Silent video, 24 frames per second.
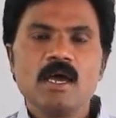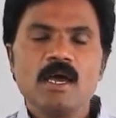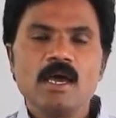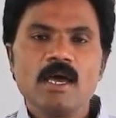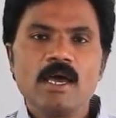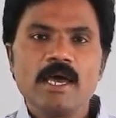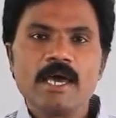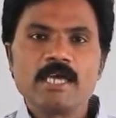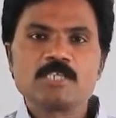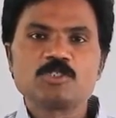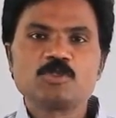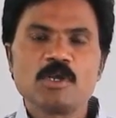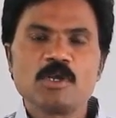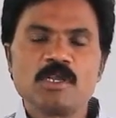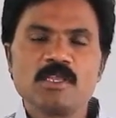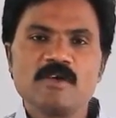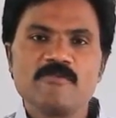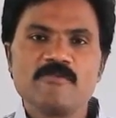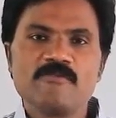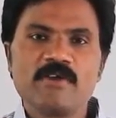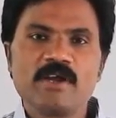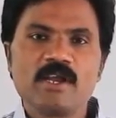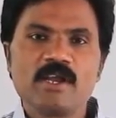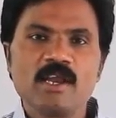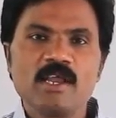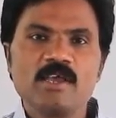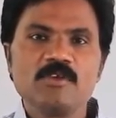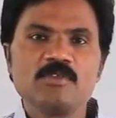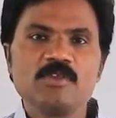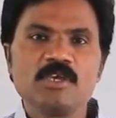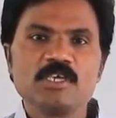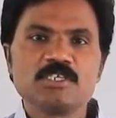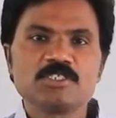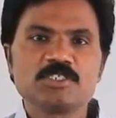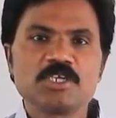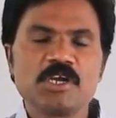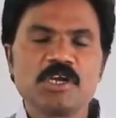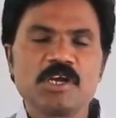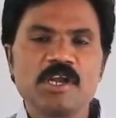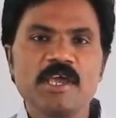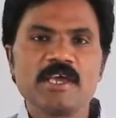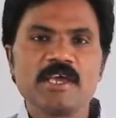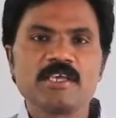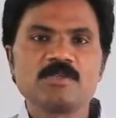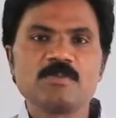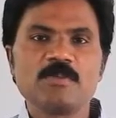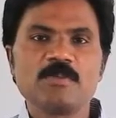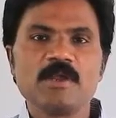Actually the fertilization
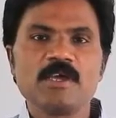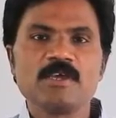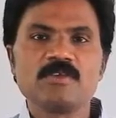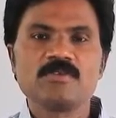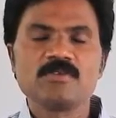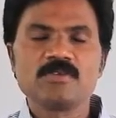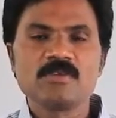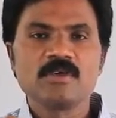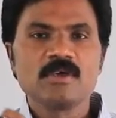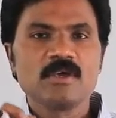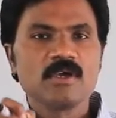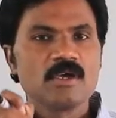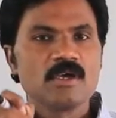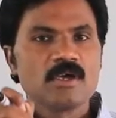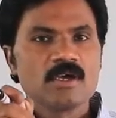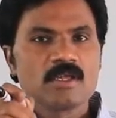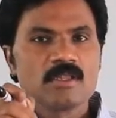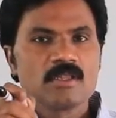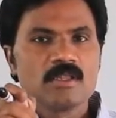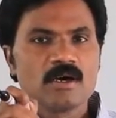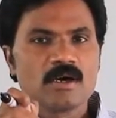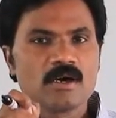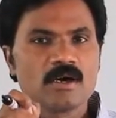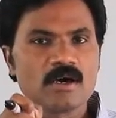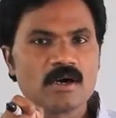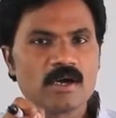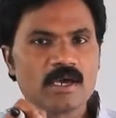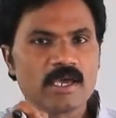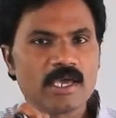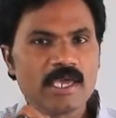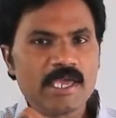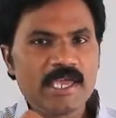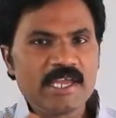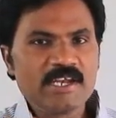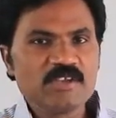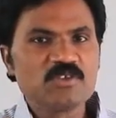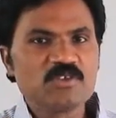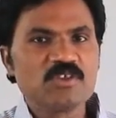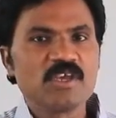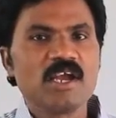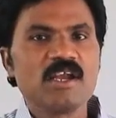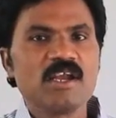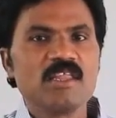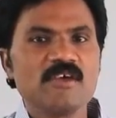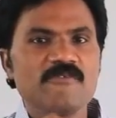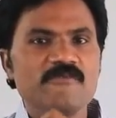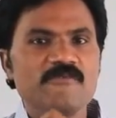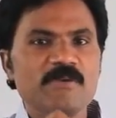takes place
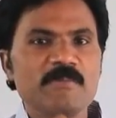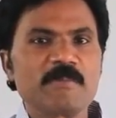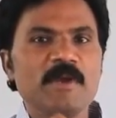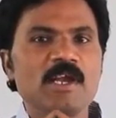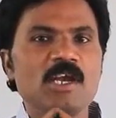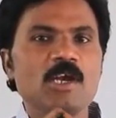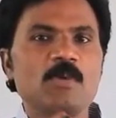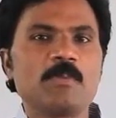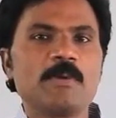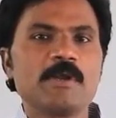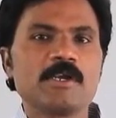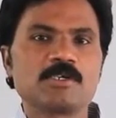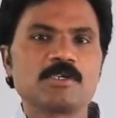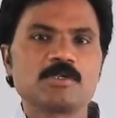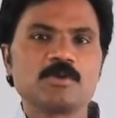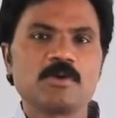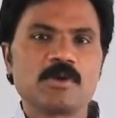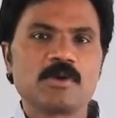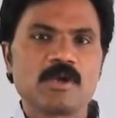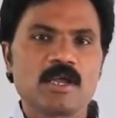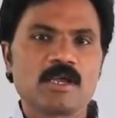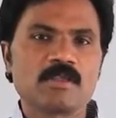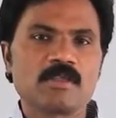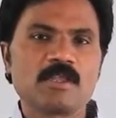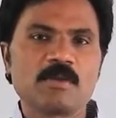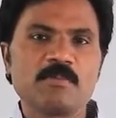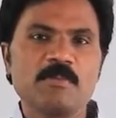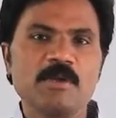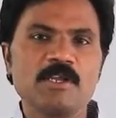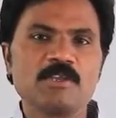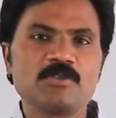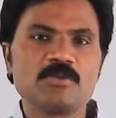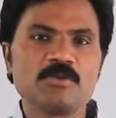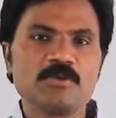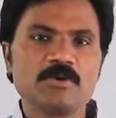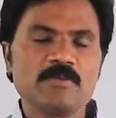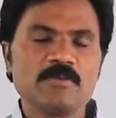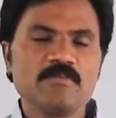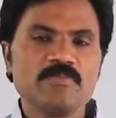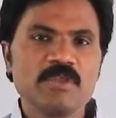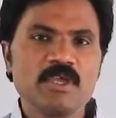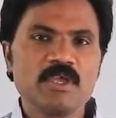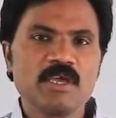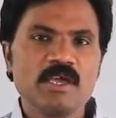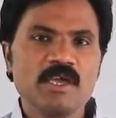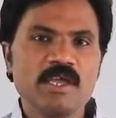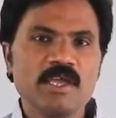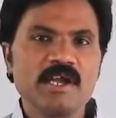inside the female reproductive tract, that means
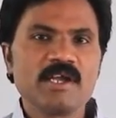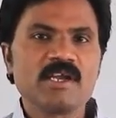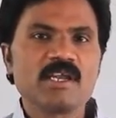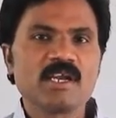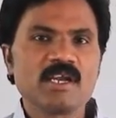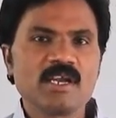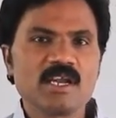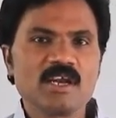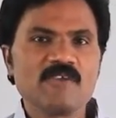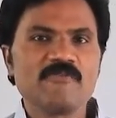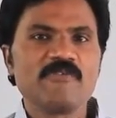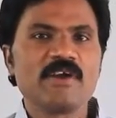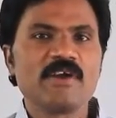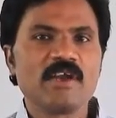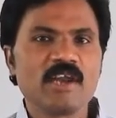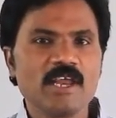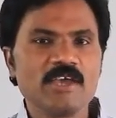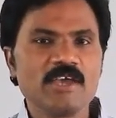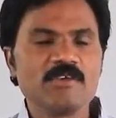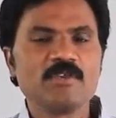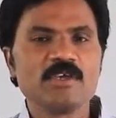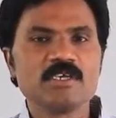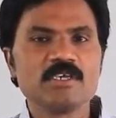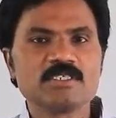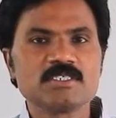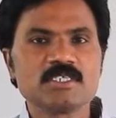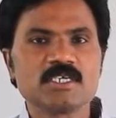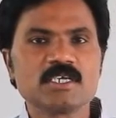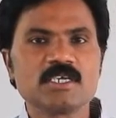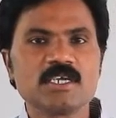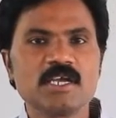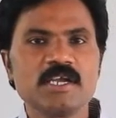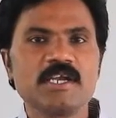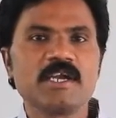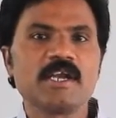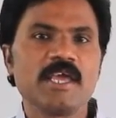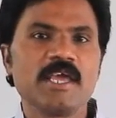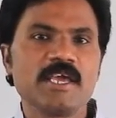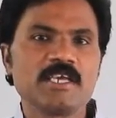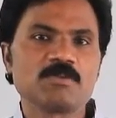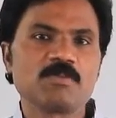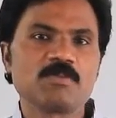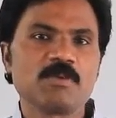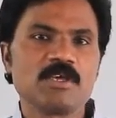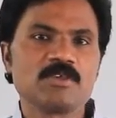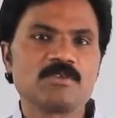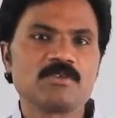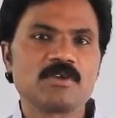internal fertilization takes
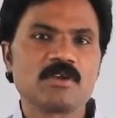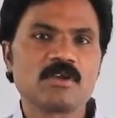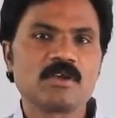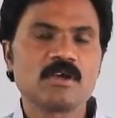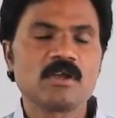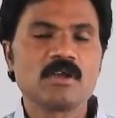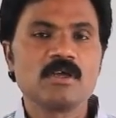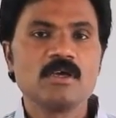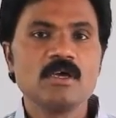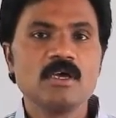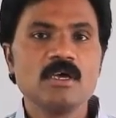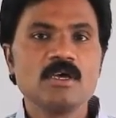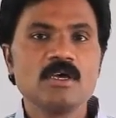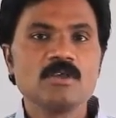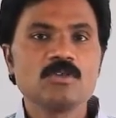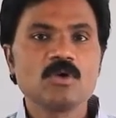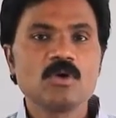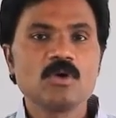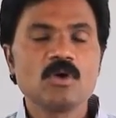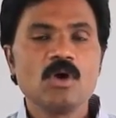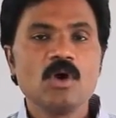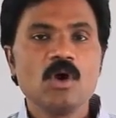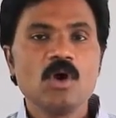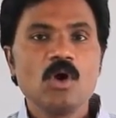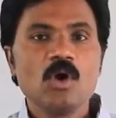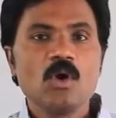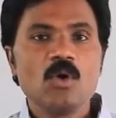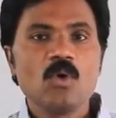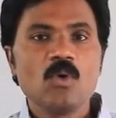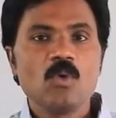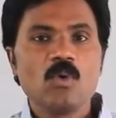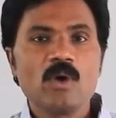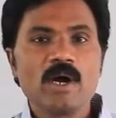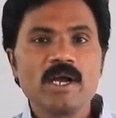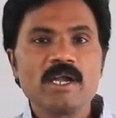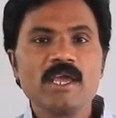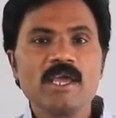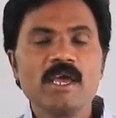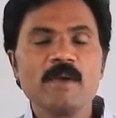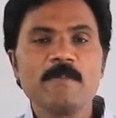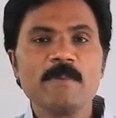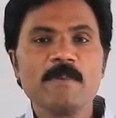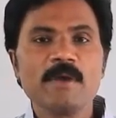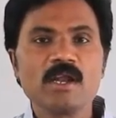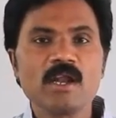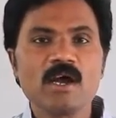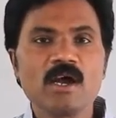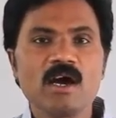place. So what
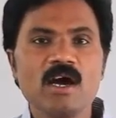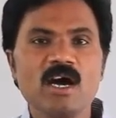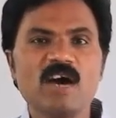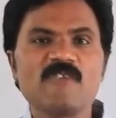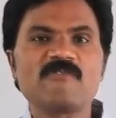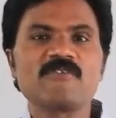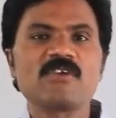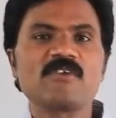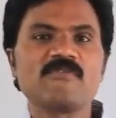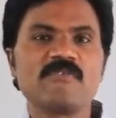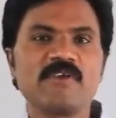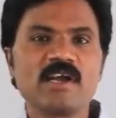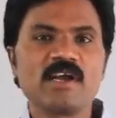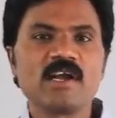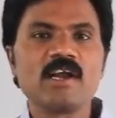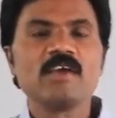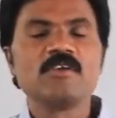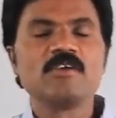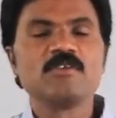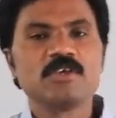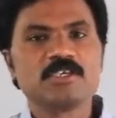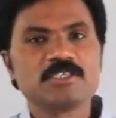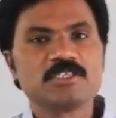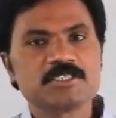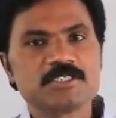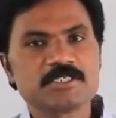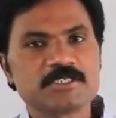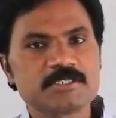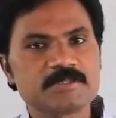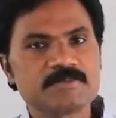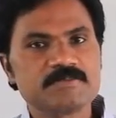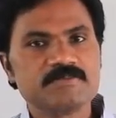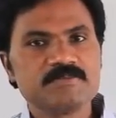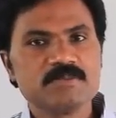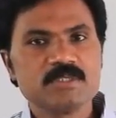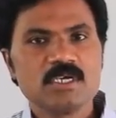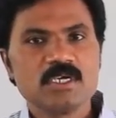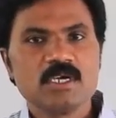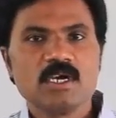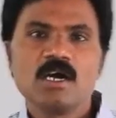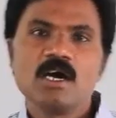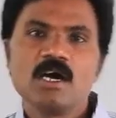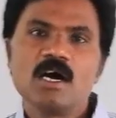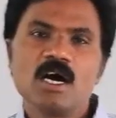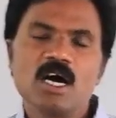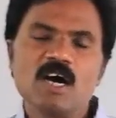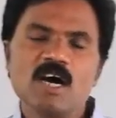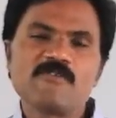happened after fertilization?
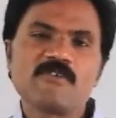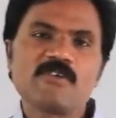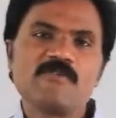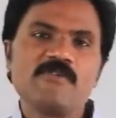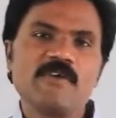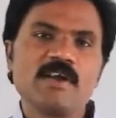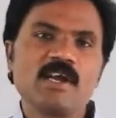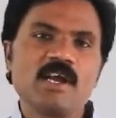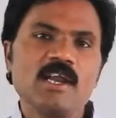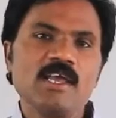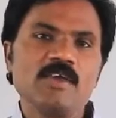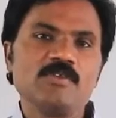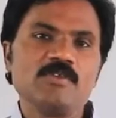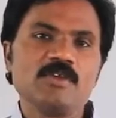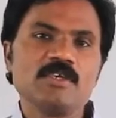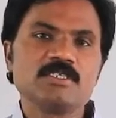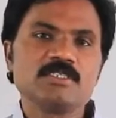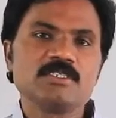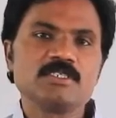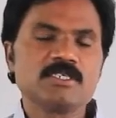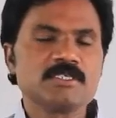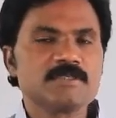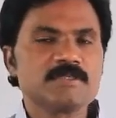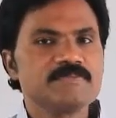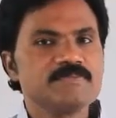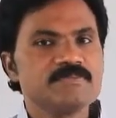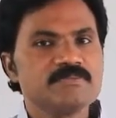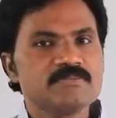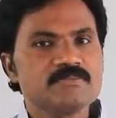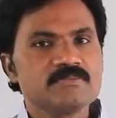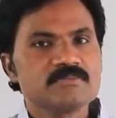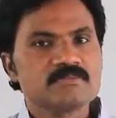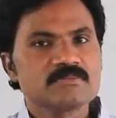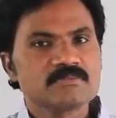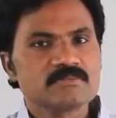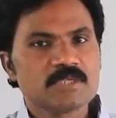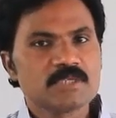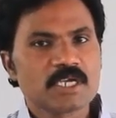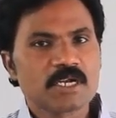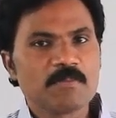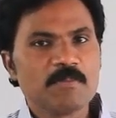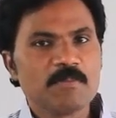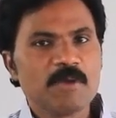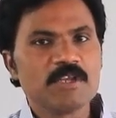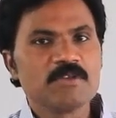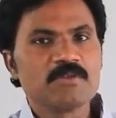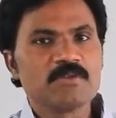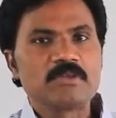After fertilization, that
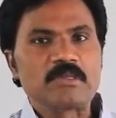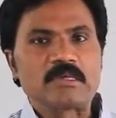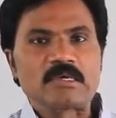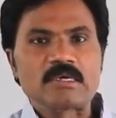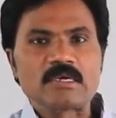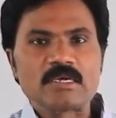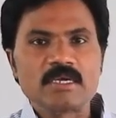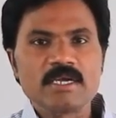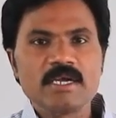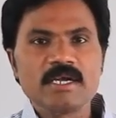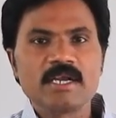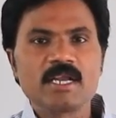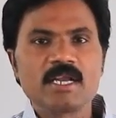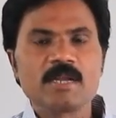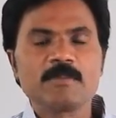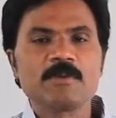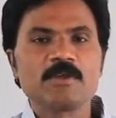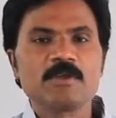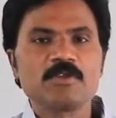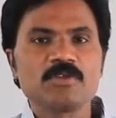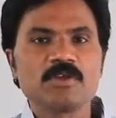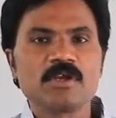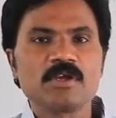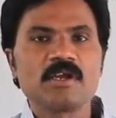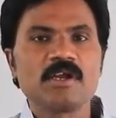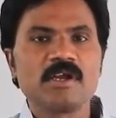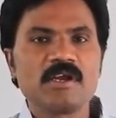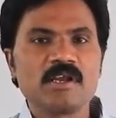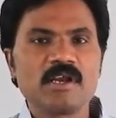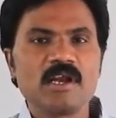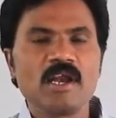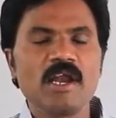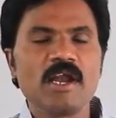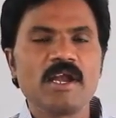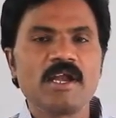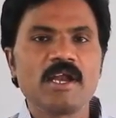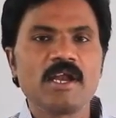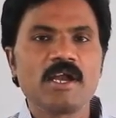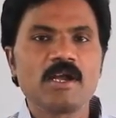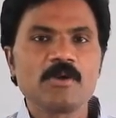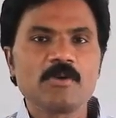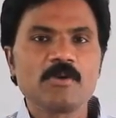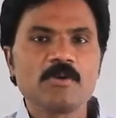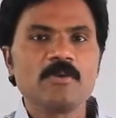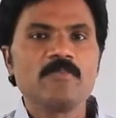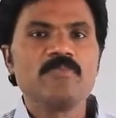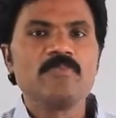means it related to